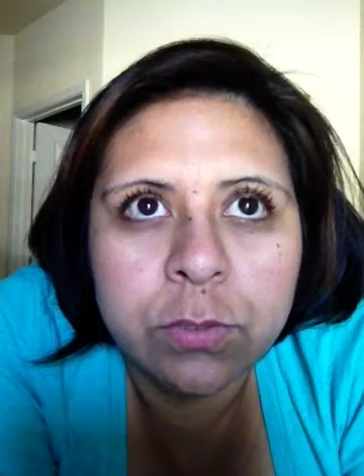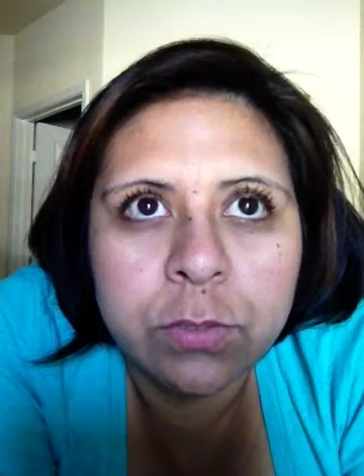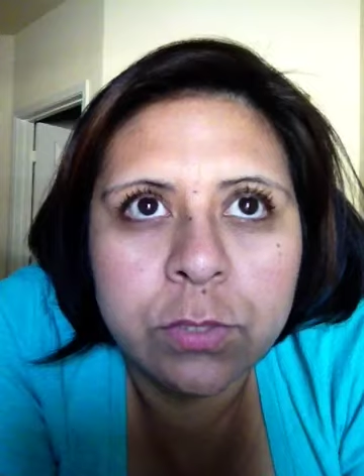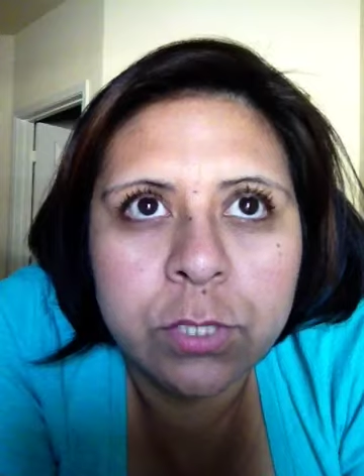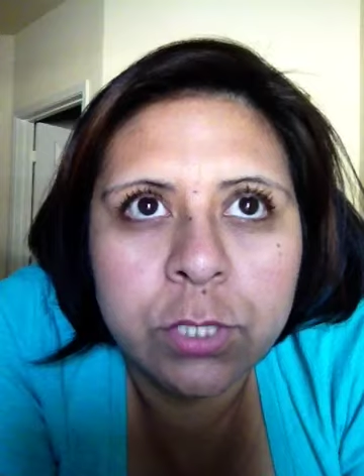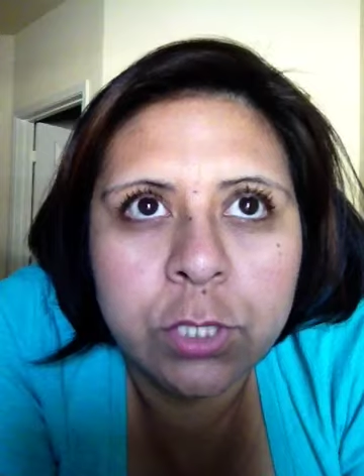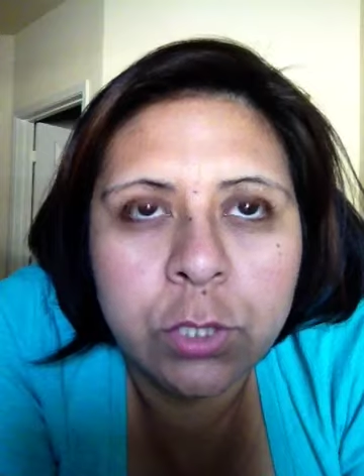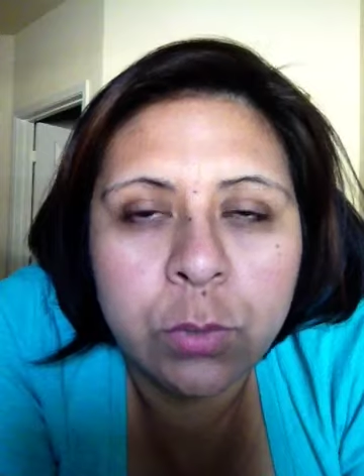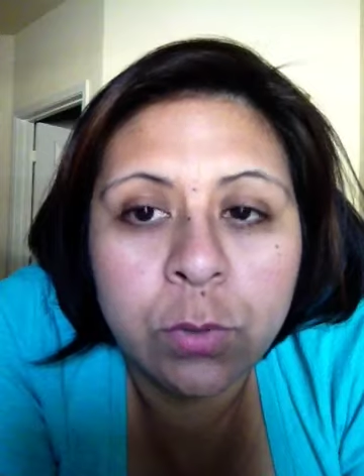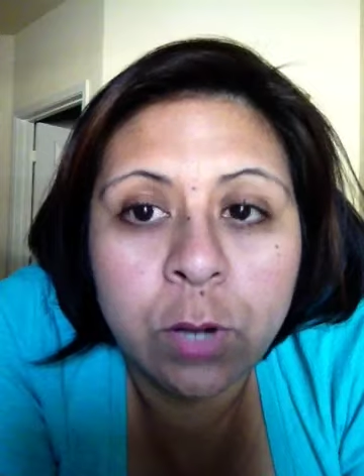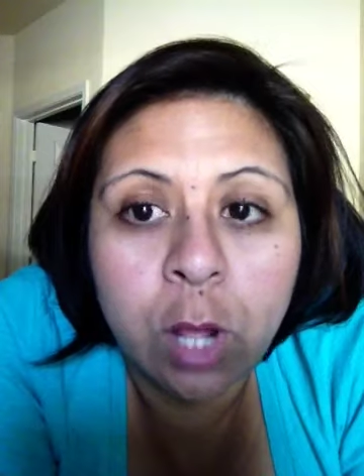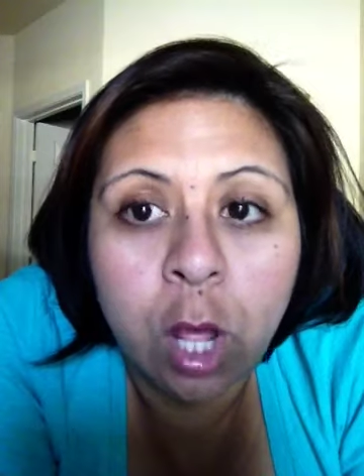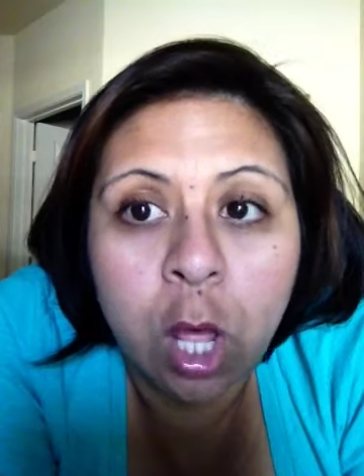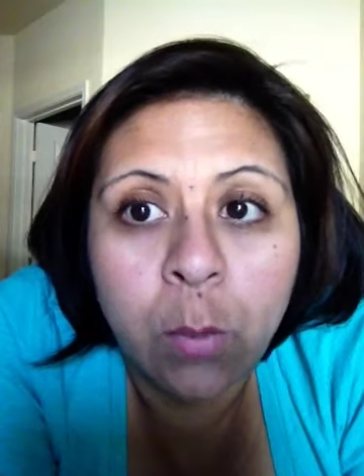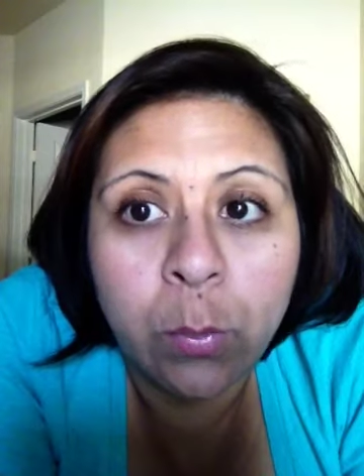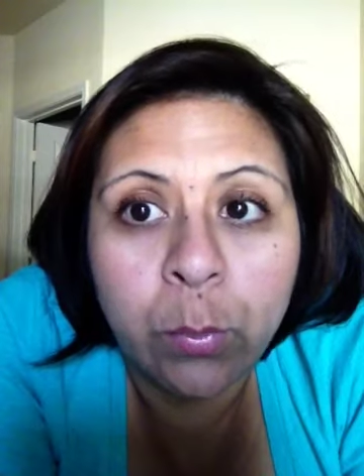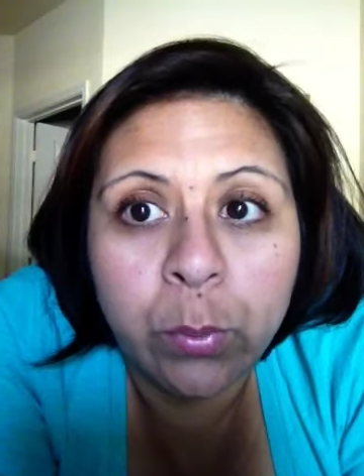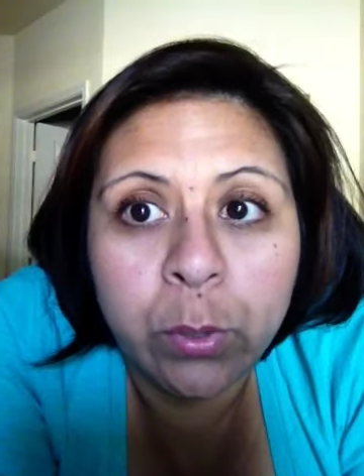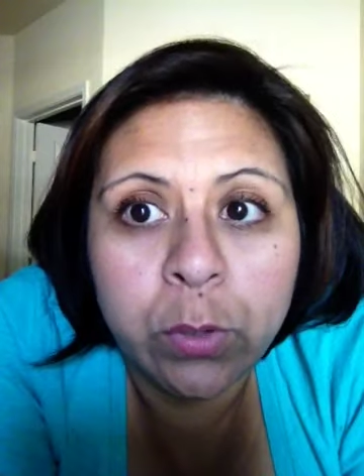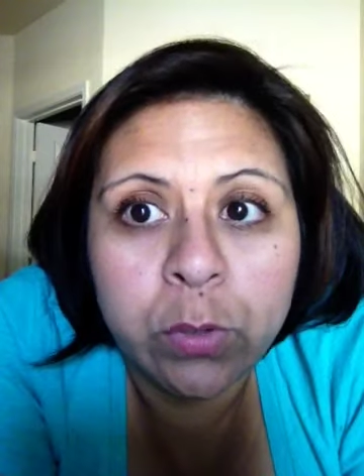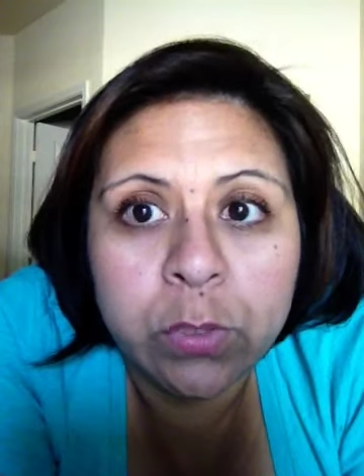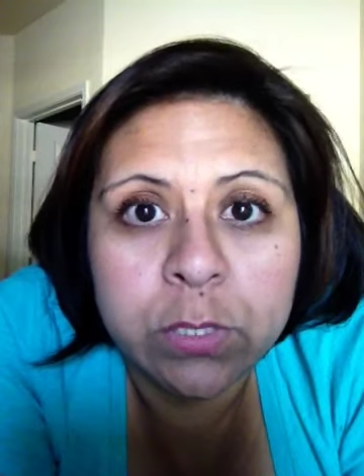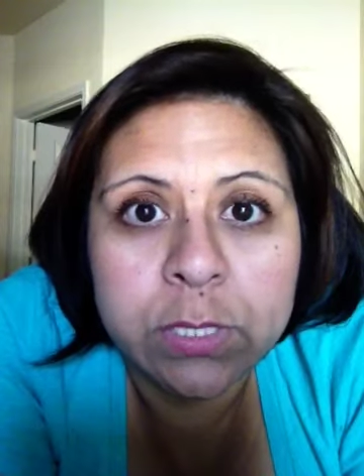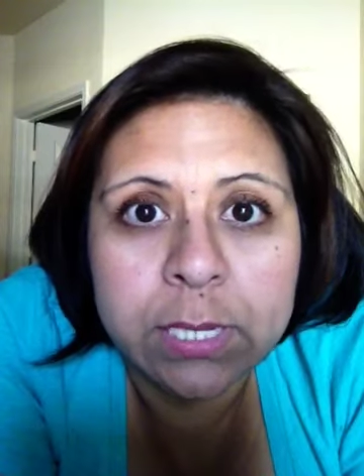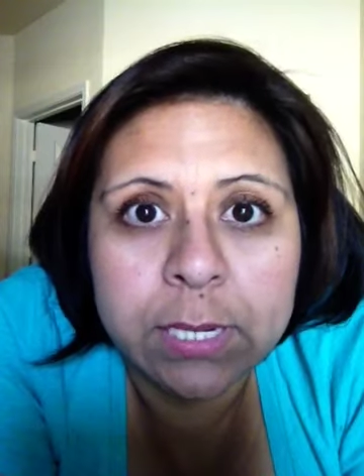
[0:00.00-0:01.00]
do an
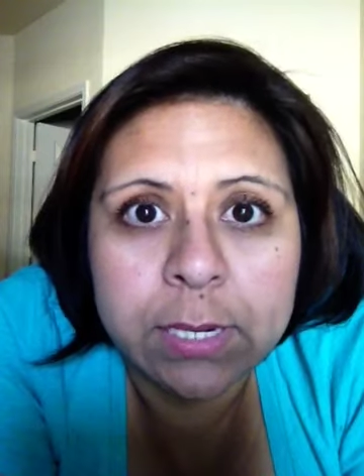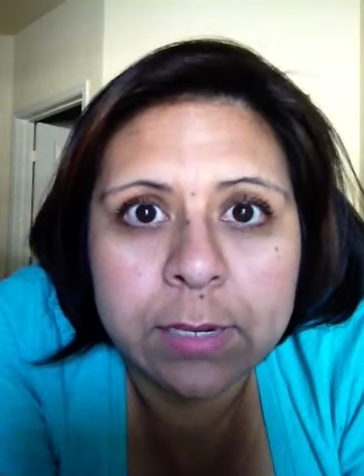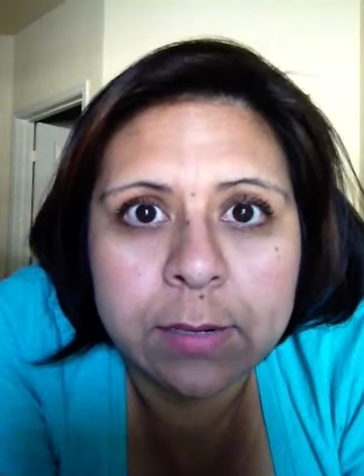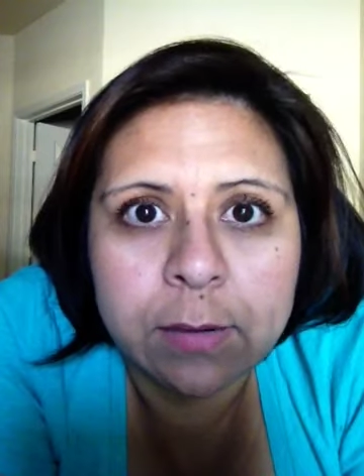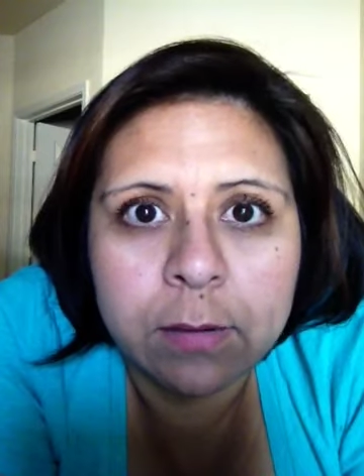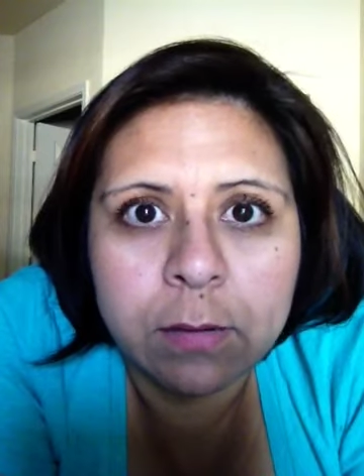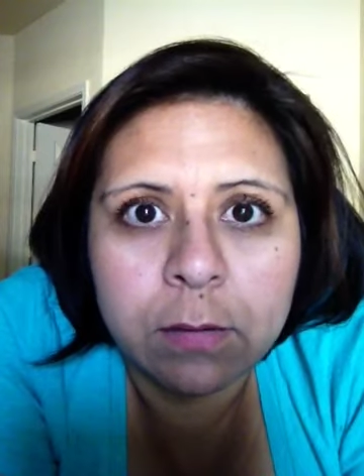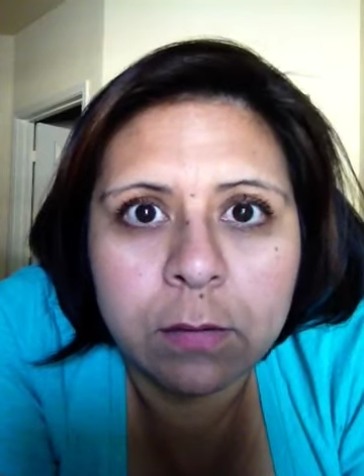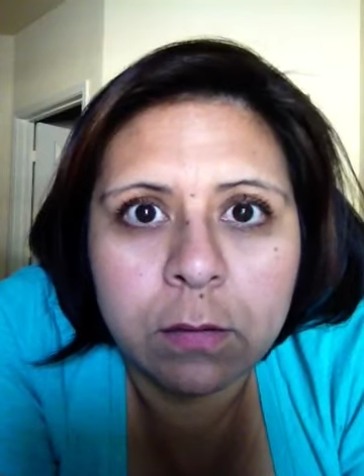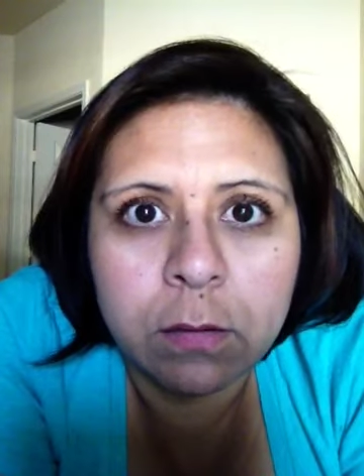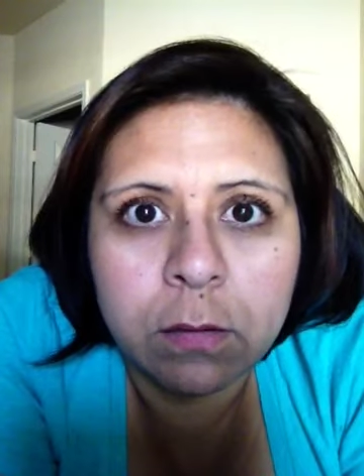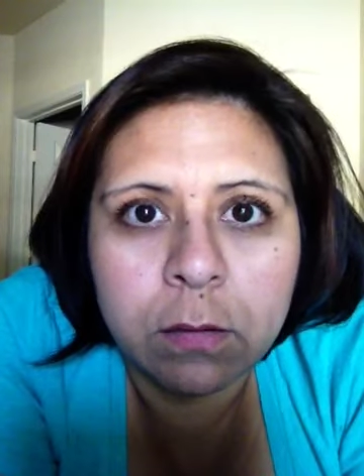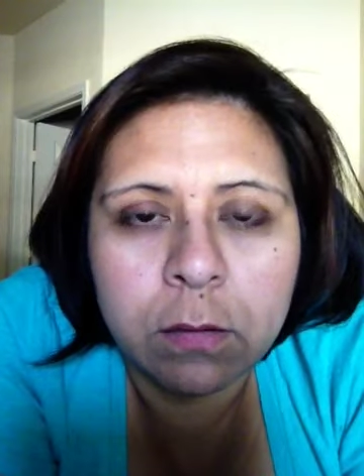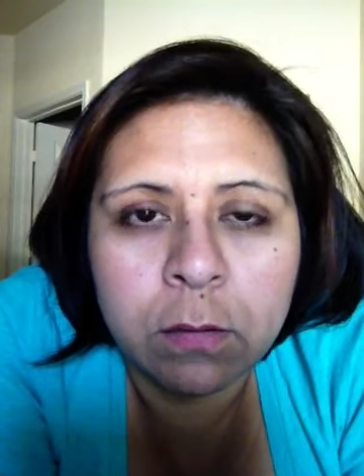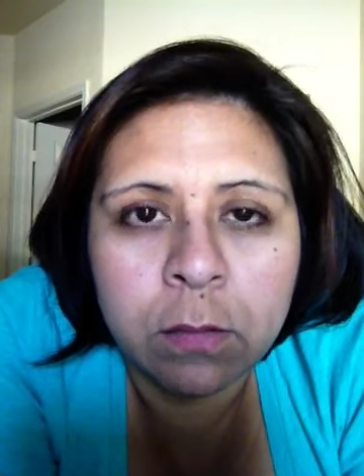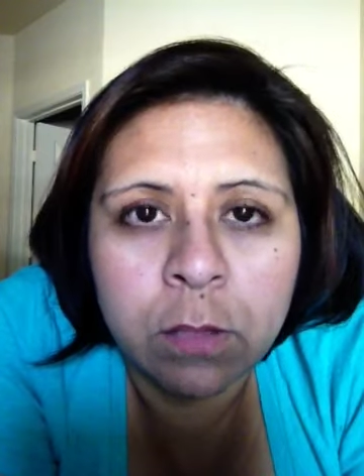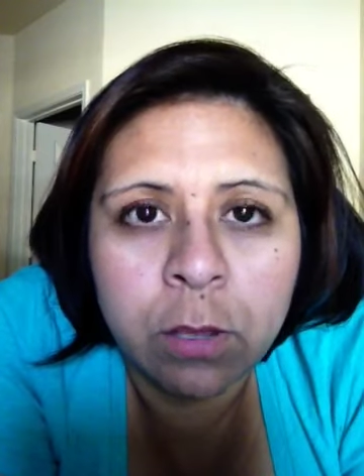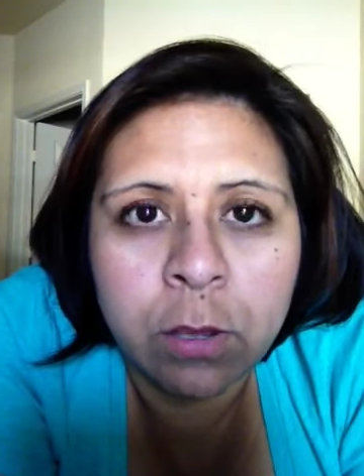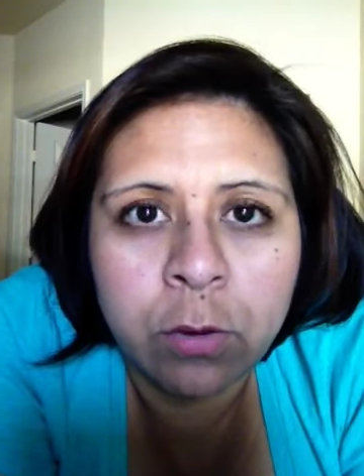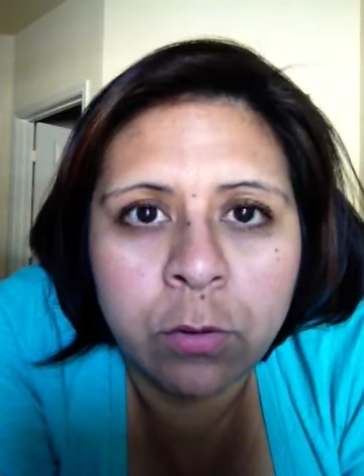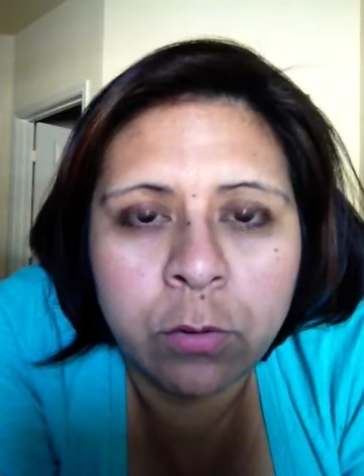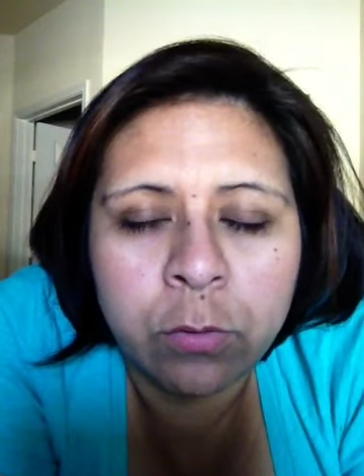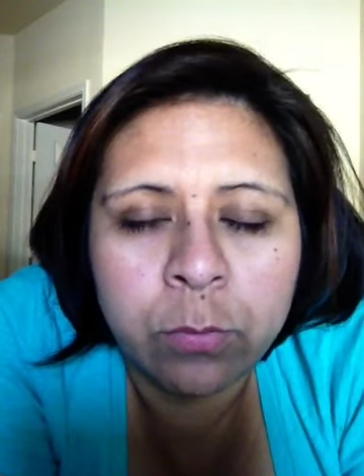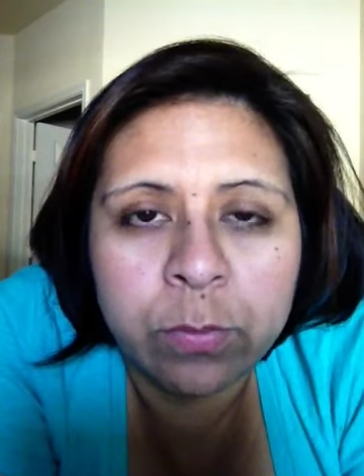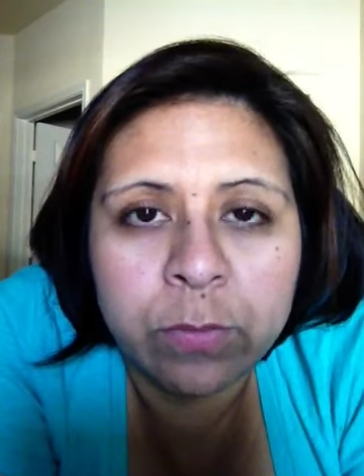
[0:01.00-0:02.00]
all-protein
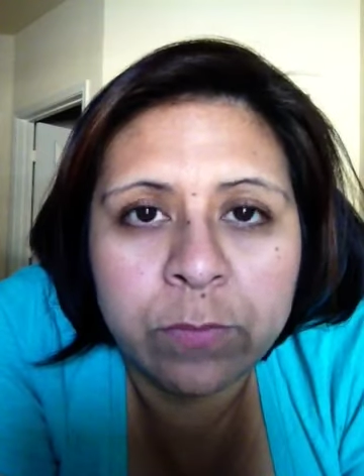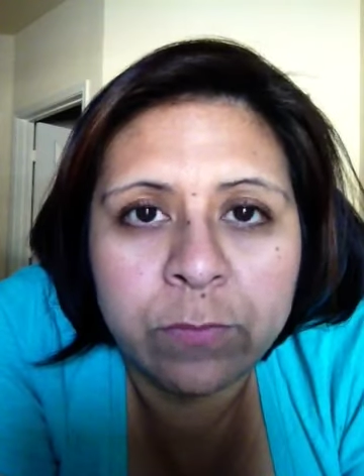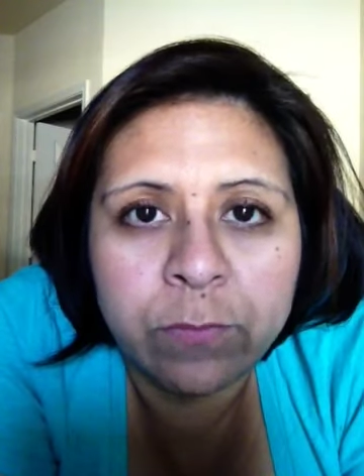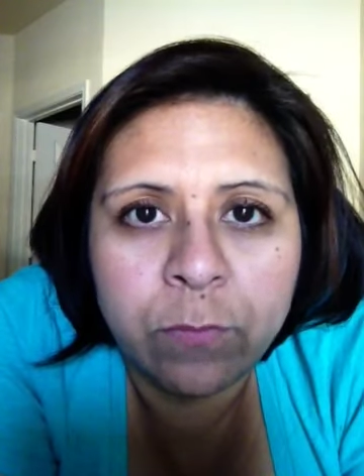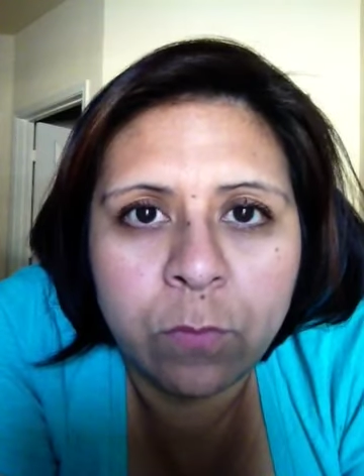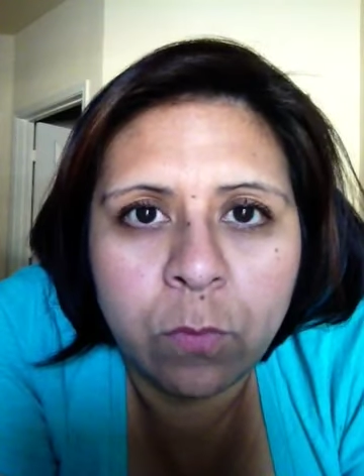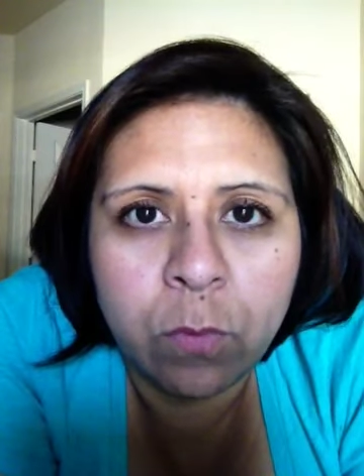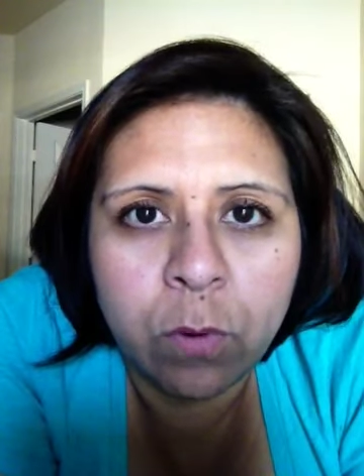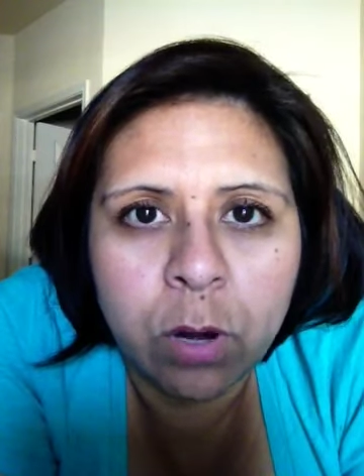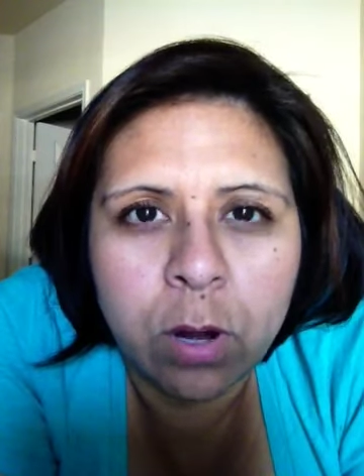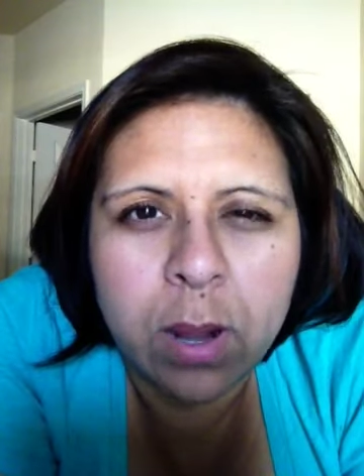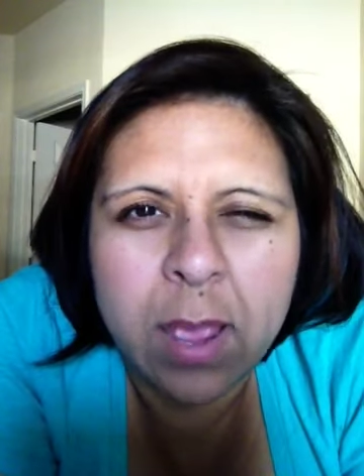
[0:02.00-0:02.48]
load before,